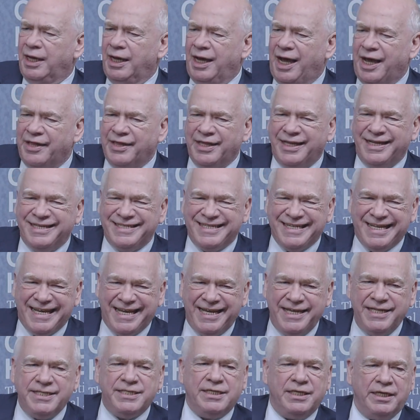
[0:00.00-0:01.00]
I think is
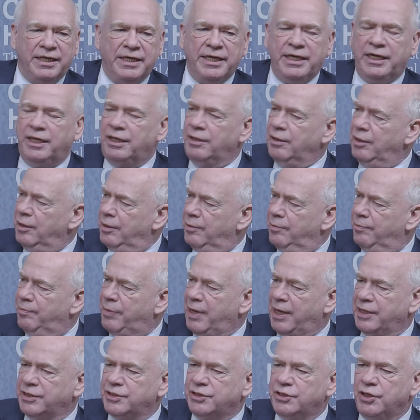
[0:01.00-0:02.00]
easily
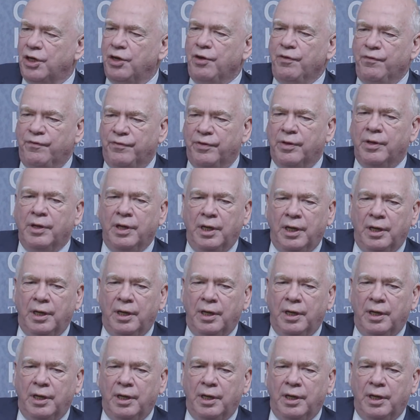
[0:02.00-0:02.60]
passed over